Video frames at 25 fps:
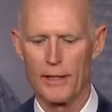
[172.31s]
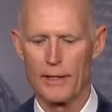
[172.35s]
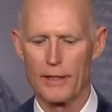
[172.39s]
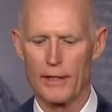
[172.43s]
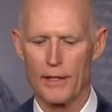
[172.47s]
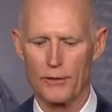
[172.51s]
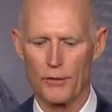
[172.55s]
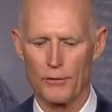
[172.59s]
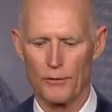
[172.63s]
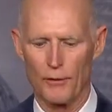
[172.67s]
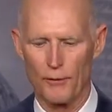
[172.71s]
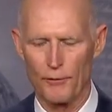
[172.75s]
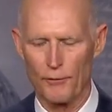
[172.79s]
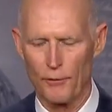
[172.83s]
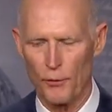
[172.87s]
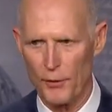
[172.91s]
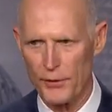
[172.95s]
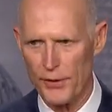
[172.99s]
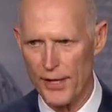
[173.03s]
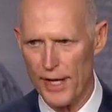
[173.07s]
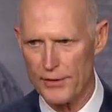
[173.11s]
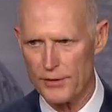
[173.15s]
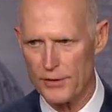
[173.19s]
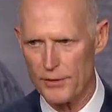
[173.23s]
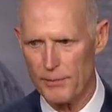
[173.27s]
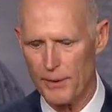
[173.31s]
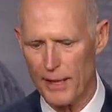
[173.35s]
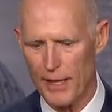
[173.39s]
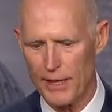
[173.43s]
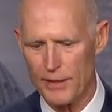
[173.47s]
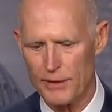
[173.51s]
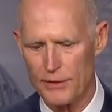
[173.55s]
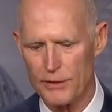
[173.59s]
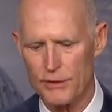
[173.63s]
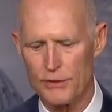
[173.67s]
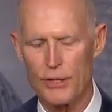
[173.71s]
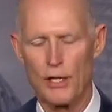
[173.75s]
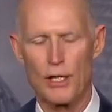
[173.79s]
that's over 4,000
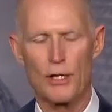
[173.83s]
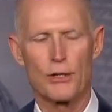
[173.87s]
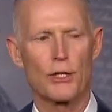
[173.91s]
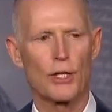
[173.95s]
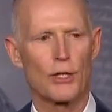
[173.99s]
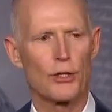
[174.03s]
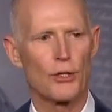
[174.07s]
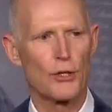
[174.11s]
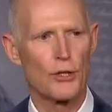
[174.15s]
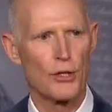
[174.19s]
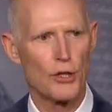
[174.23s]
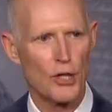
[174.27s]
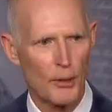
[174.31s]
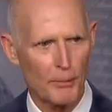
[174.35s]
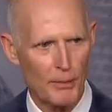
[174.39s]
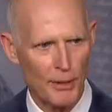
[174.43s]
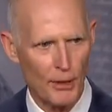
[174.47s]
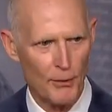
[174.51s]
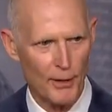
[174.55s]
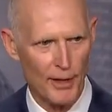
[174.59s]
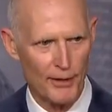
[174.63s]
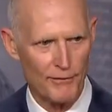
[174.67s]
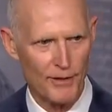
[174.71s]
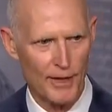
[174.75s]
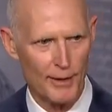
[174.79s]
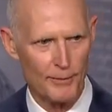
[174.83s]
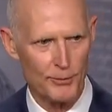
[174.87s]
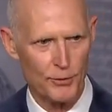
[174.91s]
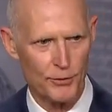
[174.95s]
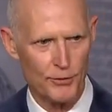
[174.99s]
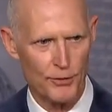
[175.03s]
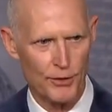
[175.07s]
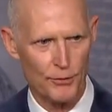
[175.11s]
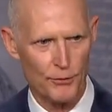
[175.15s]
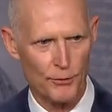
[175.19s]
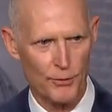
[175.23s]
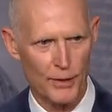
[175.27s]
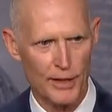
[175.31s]
pages that nobody will have the
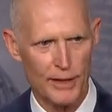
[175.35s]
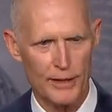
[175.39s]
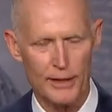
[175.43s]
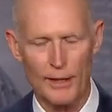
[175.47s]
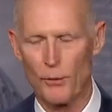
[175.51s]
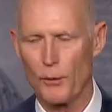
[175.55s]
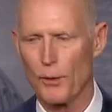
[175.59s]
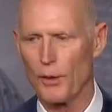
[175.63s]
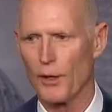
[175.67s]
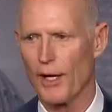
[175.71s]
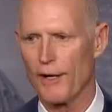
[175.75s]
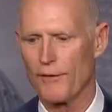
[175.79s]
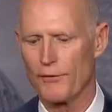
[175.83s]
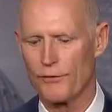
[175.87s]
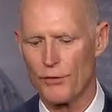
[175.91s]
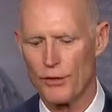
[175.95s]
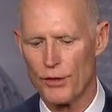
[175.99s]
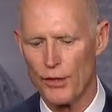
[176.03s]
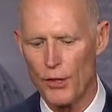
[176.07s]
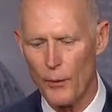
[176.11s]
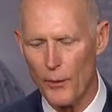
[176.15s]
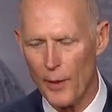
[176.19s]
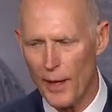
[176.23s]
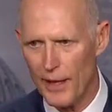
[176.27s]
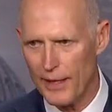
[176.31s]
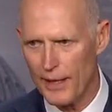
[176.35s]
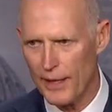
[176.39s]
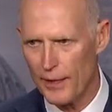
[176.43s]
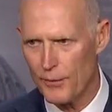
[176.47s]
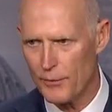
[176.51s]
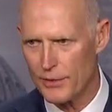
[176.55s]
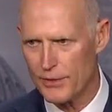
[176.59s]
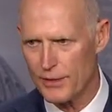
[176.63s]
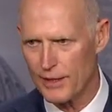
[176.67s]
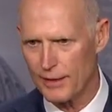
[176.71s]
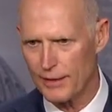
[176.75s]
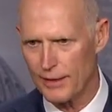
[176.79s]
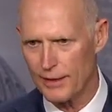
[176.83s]
opportunity to read, that we'll have no idea
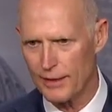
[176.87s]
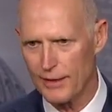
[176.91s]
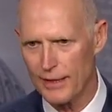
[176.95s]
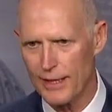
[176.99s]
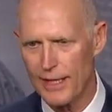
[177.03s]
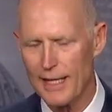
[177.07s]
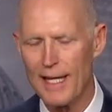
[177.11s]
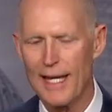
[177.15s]
what's in it,